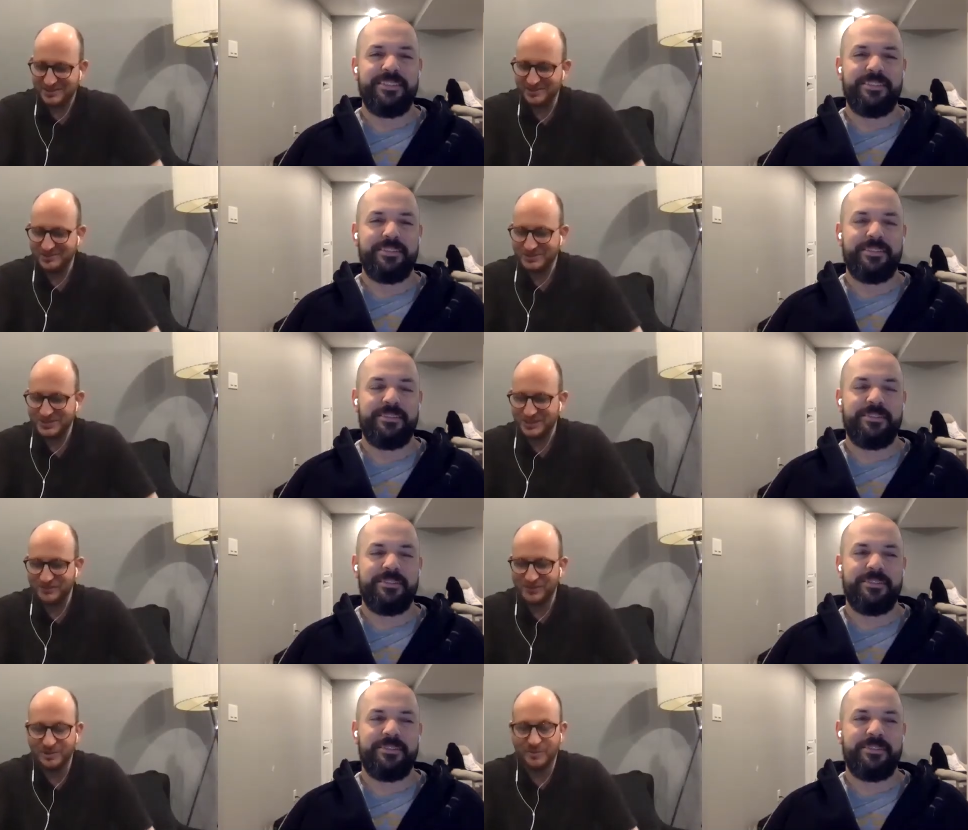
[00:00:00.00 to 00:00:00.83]
Speaker 1: don't know, 10
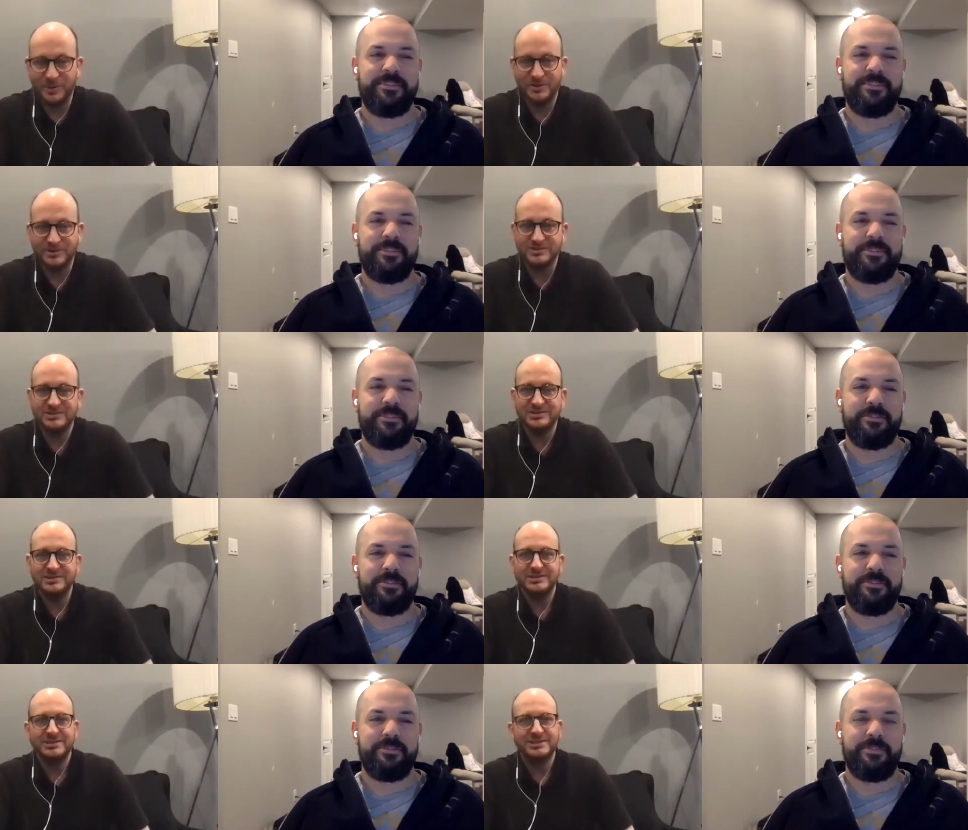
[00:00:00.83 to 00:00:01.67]
feet apart.
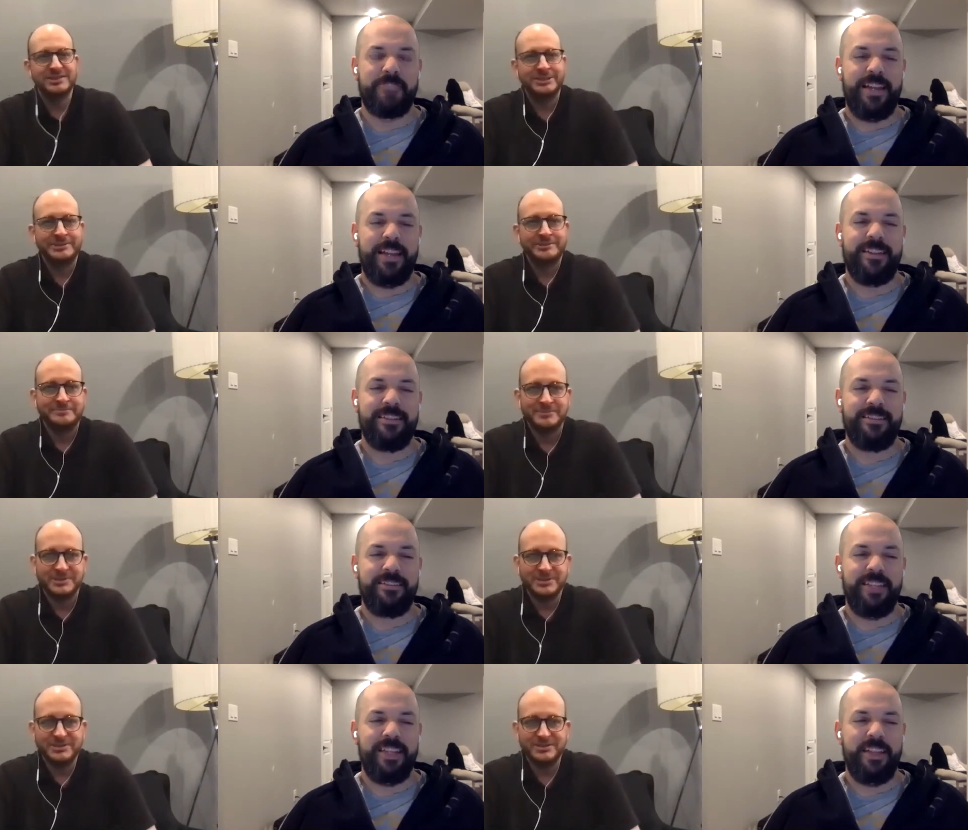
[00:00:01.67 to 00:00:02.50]
Speaker 2: Yeah.
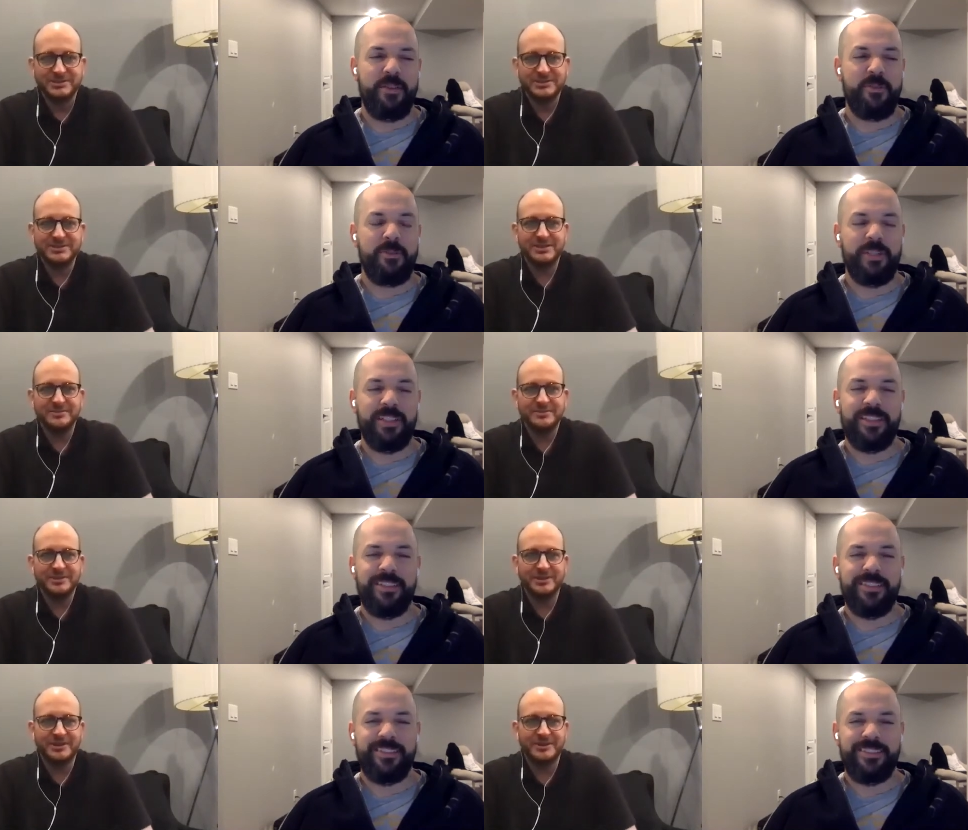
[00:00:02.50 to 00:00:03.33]
Yeah, that would work.
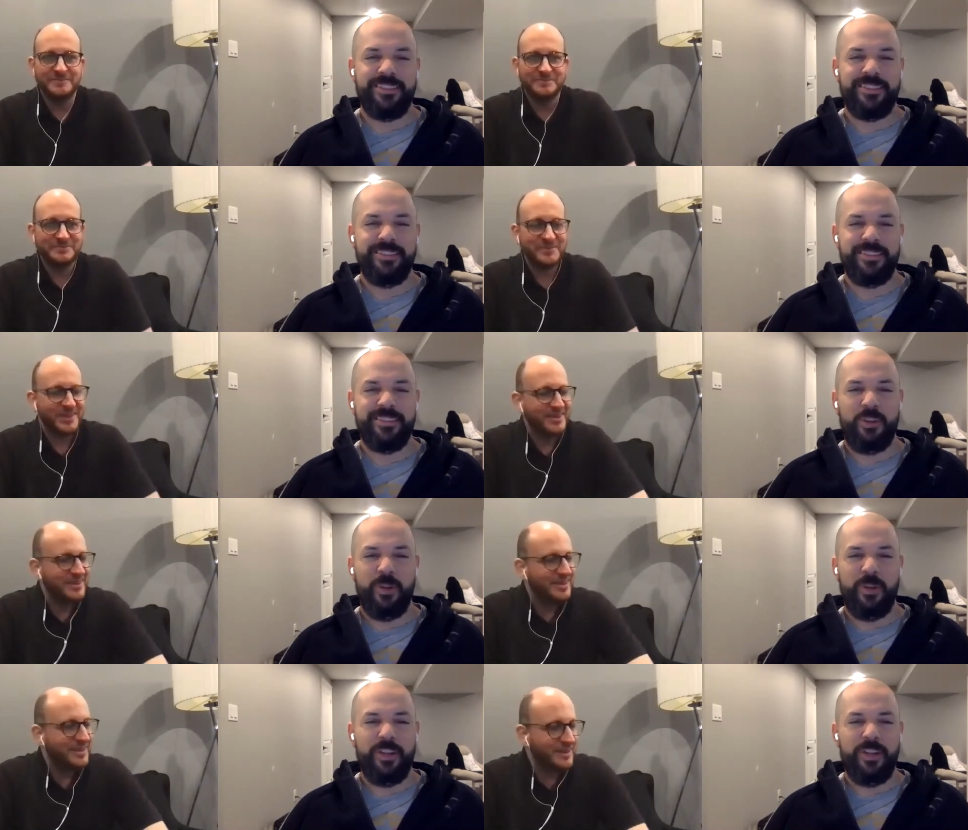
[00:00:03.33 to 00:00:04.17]

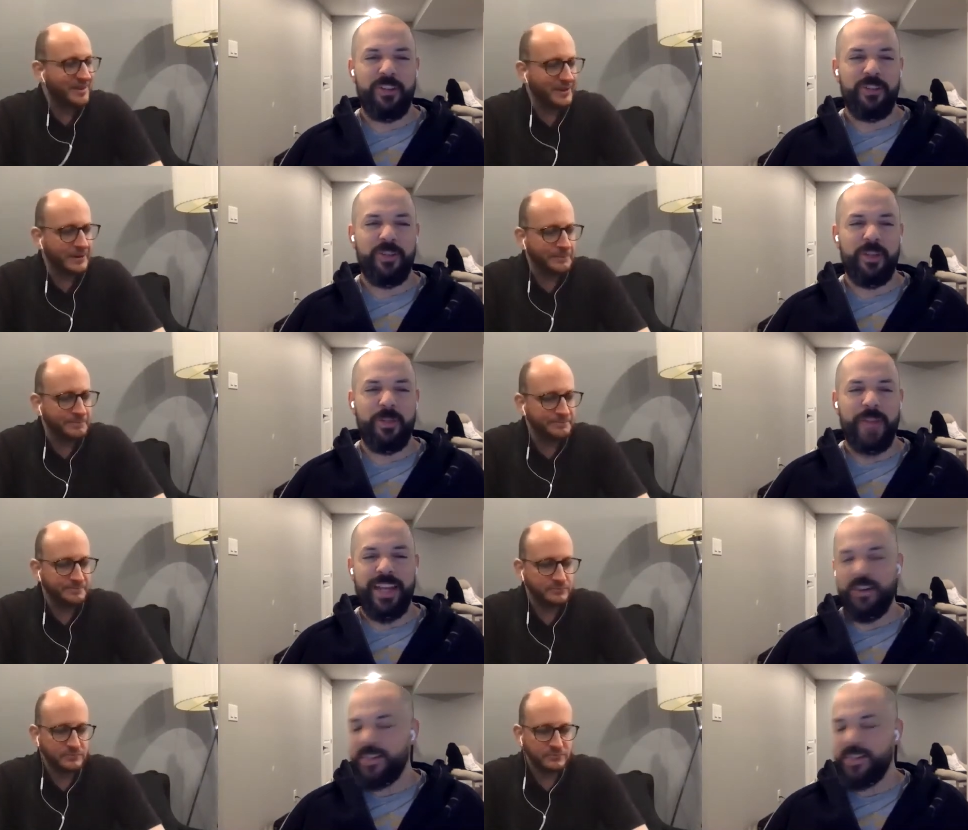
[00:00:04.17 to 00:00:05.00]
Mm-hmm. Or we could um, do it um in the
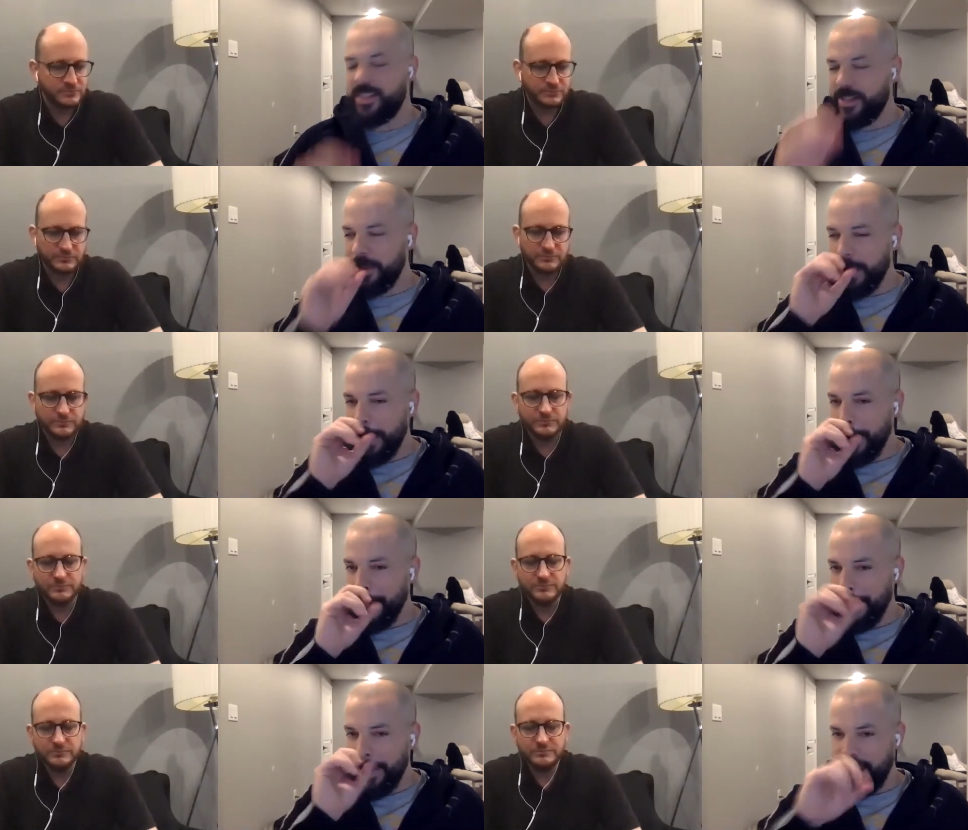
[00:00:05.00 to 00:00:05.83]
backyard still
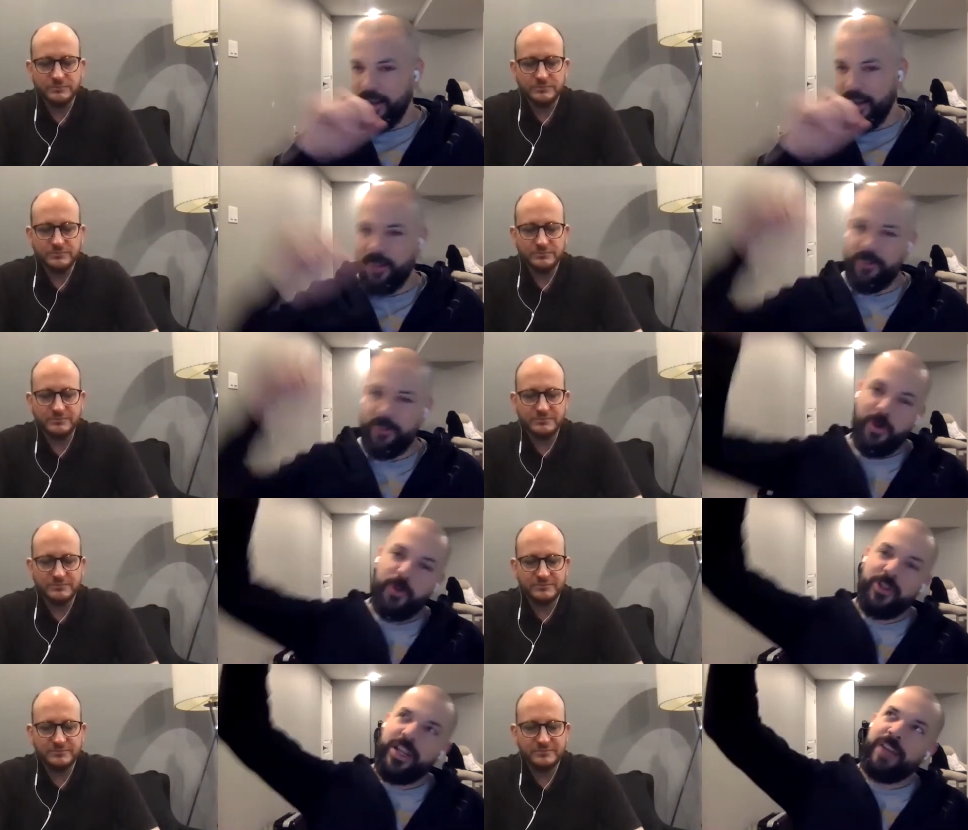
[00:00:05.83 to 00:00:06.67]
and get our
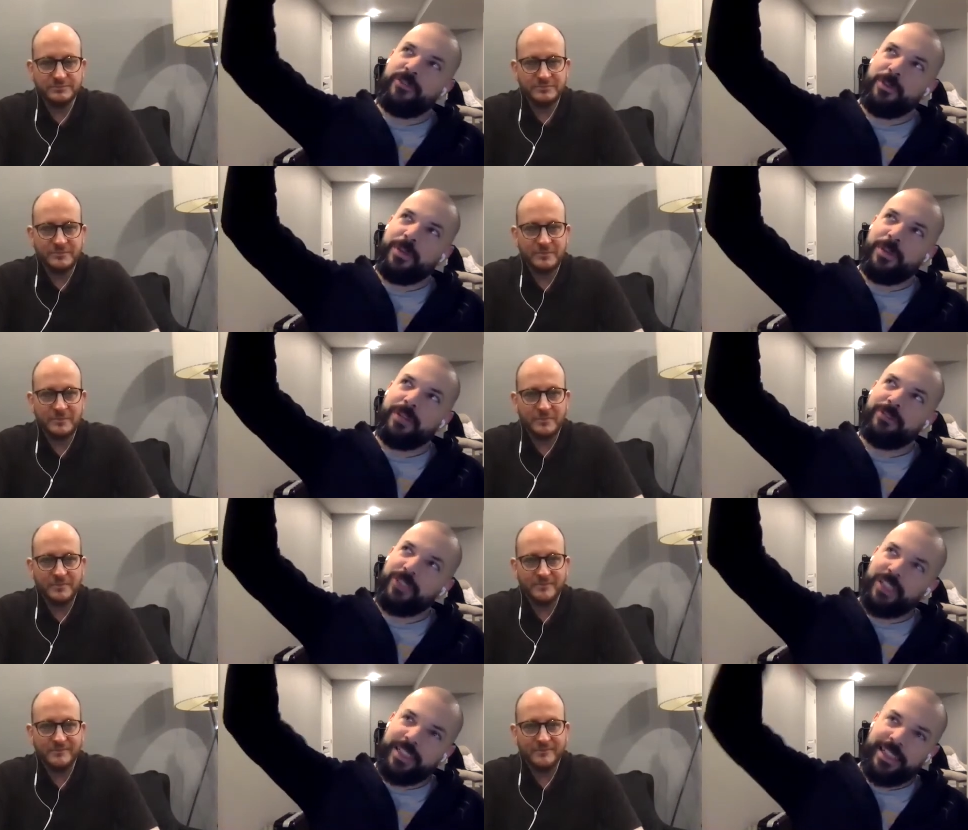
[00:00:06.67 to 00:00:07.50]
drone to hover
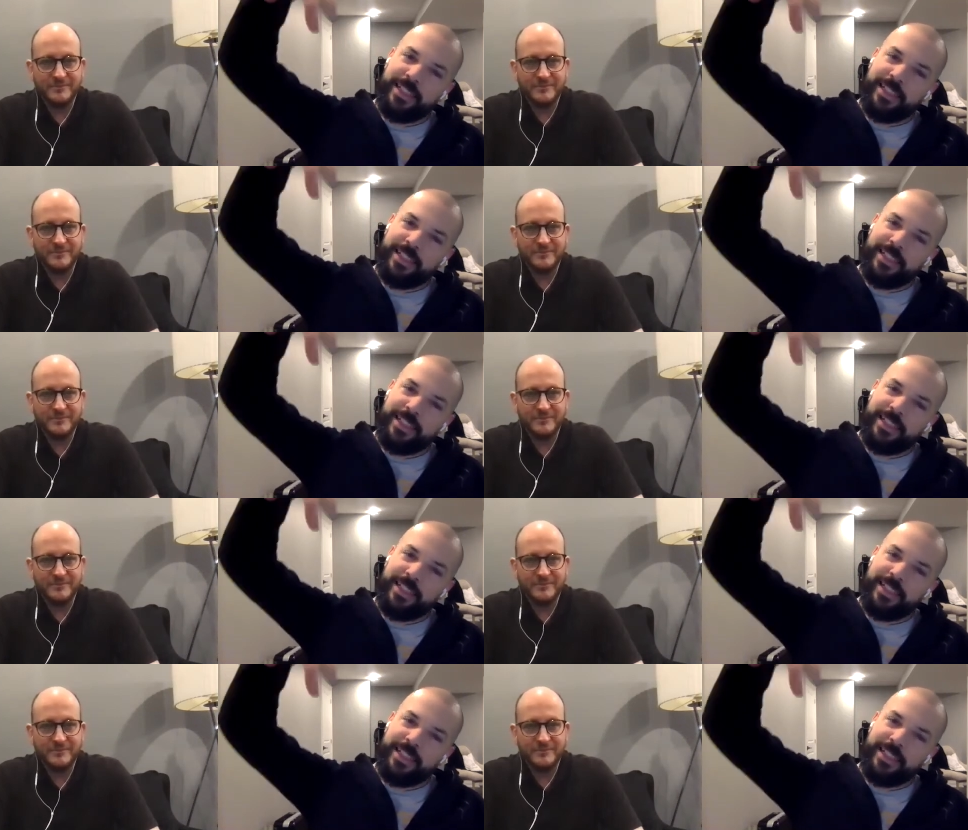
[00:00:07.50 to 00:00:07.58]
above looking